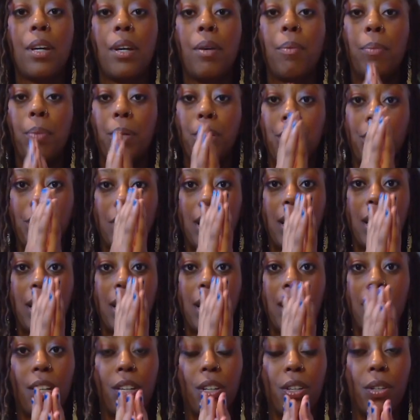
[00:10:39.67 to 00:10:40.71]

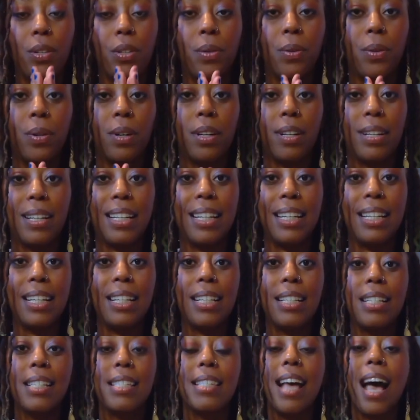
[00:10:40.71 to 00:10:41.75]
pushing your
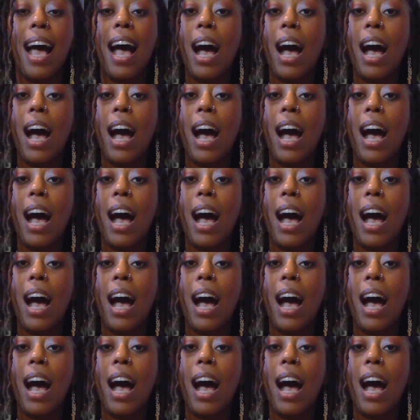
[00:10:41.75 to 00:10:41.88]
knees